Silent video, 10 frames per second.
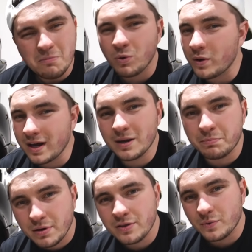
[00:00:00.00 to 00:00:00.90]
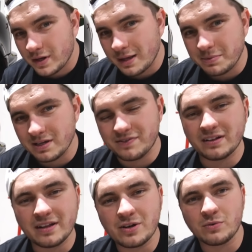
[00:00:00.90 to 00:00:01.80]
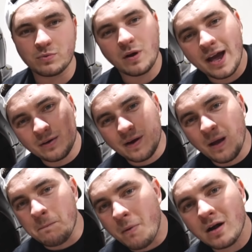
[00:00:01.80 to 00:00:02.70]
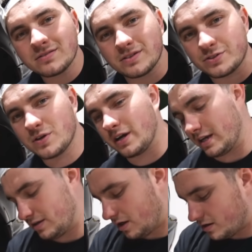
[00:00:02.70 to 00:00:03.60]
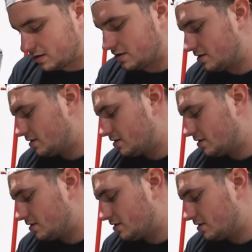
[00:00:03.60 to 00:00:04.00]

But what kind of brother would I be if I let her ride around monster trucking, dog?